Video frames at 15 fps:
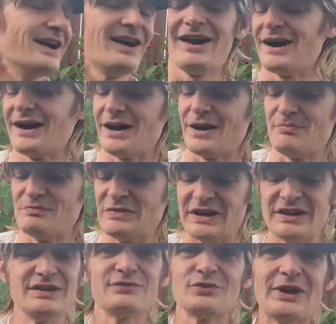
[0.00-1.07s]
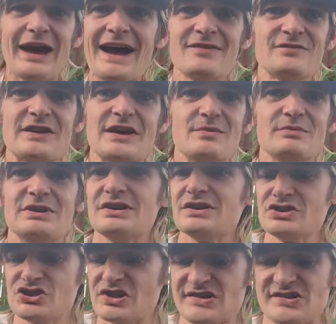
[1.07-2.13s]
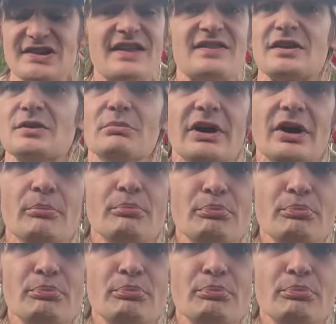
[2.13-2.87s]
And if you have them in just nothing but